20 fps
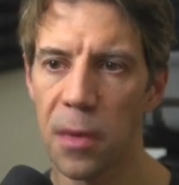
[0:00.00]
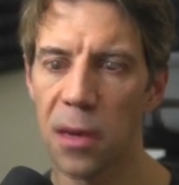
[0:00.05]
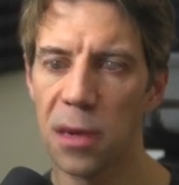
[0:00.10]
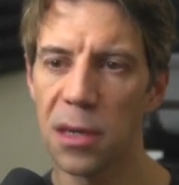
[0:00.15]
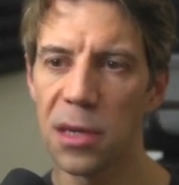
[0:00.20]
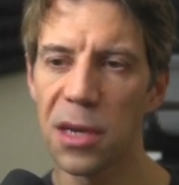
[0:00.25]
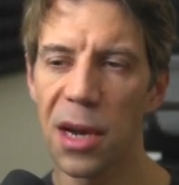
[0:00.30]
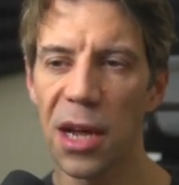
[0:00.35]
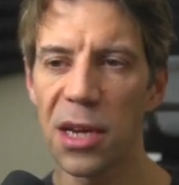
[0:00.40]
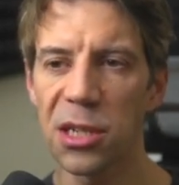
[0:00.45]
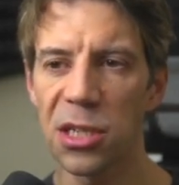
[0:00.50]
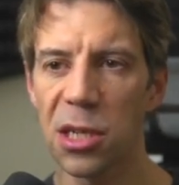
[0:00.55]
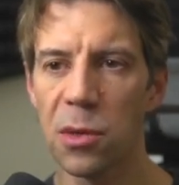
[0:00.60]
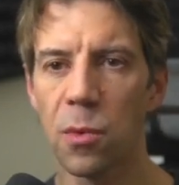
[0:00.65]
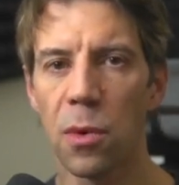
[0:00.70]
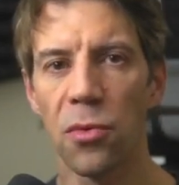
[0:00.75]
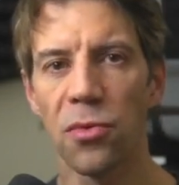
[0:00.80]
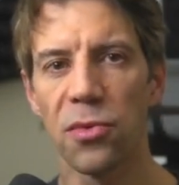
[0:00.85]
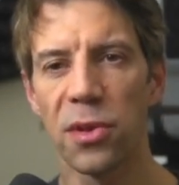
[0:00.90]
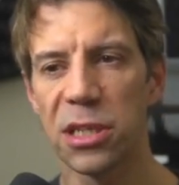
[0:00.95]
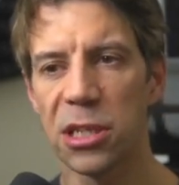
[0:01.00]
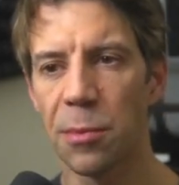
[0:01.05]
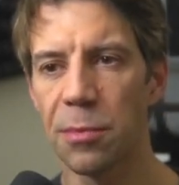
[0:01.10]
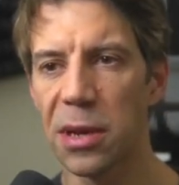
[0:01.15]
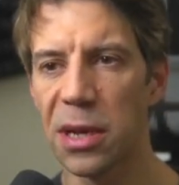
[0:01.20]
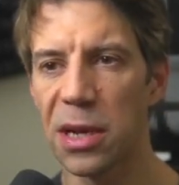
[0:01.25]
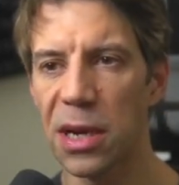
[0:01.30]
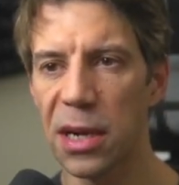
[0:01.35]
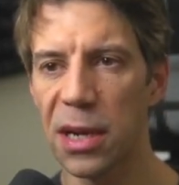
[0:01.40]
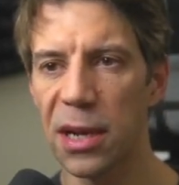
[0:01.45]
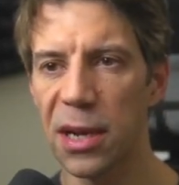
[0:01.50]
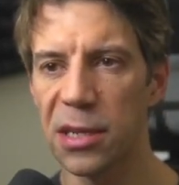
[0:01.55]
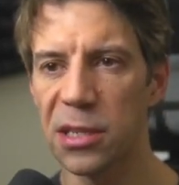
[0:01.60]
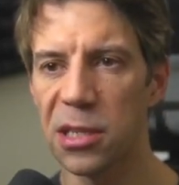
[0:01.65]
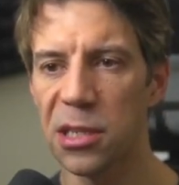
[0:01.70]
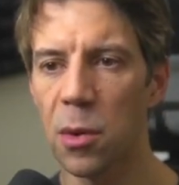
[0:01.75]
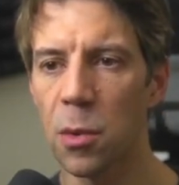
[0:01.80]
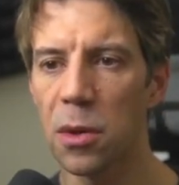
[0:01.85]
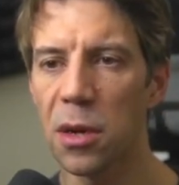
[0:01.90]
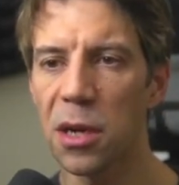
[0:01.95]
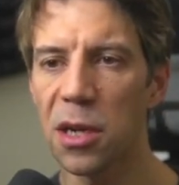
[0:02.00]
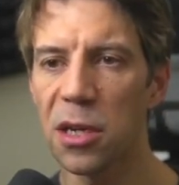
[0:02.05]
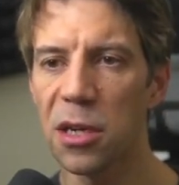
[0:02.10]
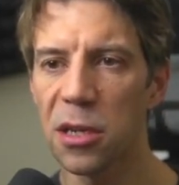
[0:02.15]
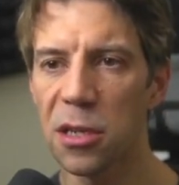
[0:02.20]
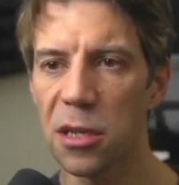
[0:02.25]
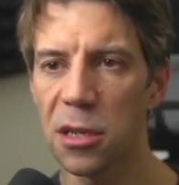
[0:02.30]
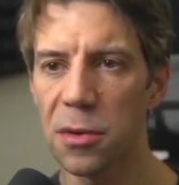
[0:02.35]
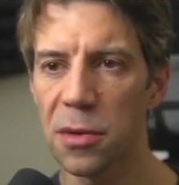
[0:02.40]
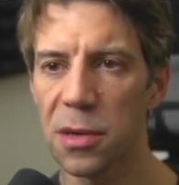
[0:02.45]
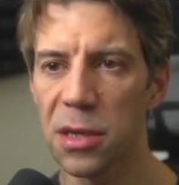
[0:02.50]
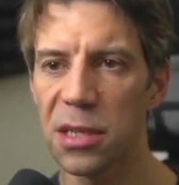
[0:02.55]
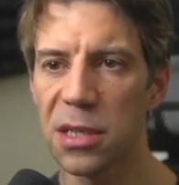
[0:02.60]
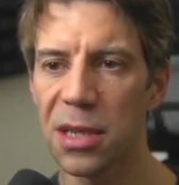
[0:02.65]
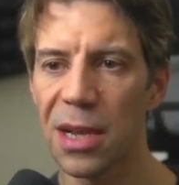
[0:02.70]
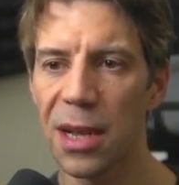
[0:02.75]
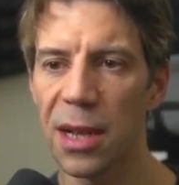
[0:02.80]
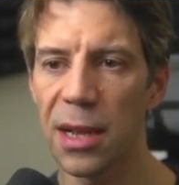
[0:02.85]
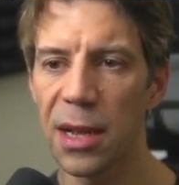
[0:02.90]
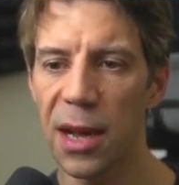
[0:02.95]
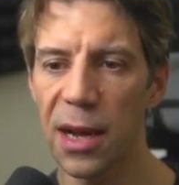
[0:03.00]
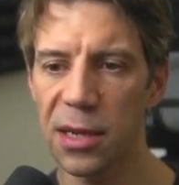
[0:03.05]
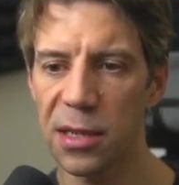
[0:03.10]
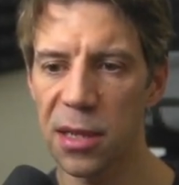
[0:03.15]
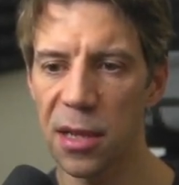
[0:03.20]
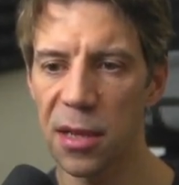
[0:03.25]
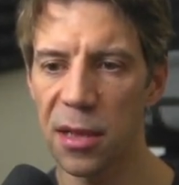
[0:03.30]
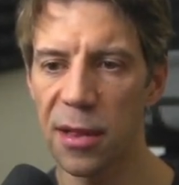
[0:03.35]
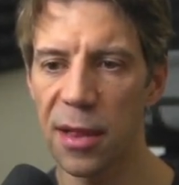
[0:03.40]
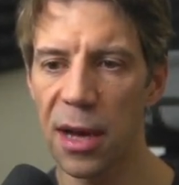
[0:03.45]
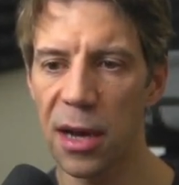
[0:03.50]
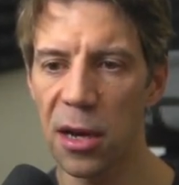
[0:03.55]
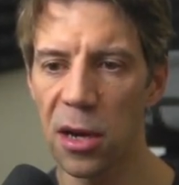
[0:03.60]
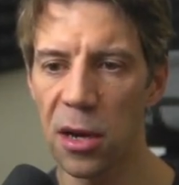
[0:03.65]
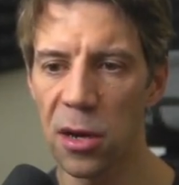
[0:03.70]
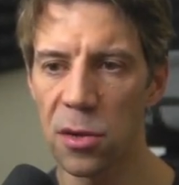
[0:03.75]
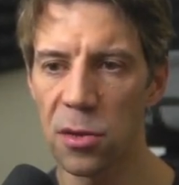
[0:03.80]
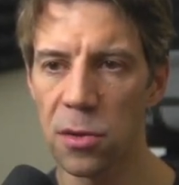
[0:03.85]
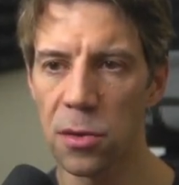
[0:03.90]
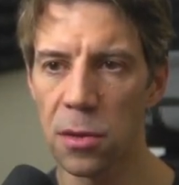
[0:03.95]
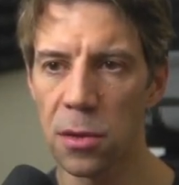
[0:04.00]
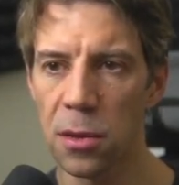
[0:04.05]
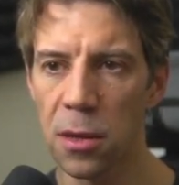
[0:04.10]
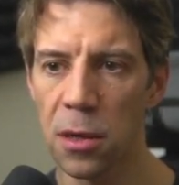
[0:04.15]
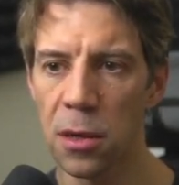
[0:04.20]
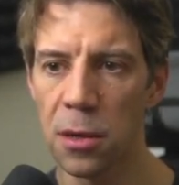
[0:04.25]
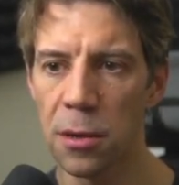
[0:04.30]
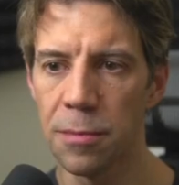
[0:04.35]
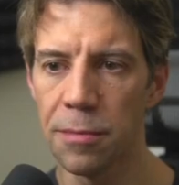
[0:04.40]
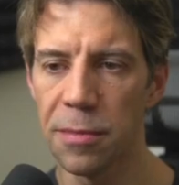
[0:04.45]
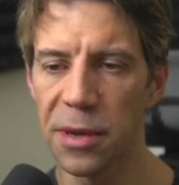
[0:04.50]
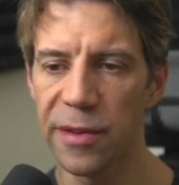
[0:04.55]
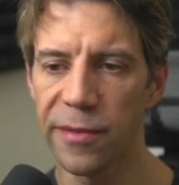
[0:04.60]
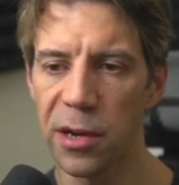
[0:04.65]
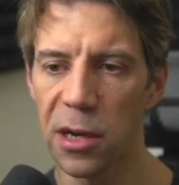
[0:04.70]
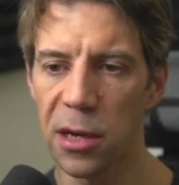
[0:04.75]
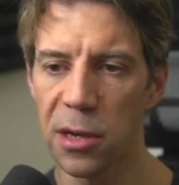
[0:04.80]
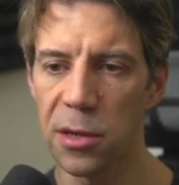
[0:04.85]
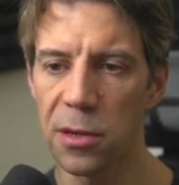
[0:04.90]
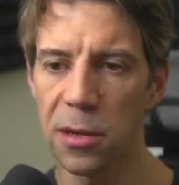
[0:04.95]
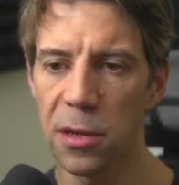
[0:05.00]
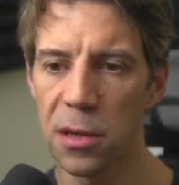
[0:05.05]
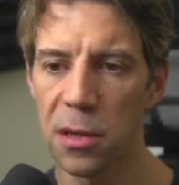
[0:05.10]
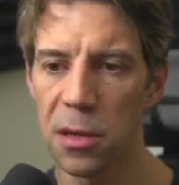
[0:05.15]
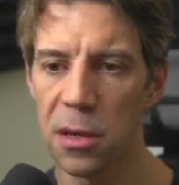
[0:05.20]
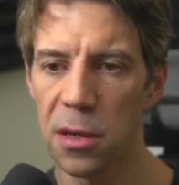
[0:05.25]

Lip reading: And I actually want this to be in a class. So what I'm going to do is select that whole bit of code.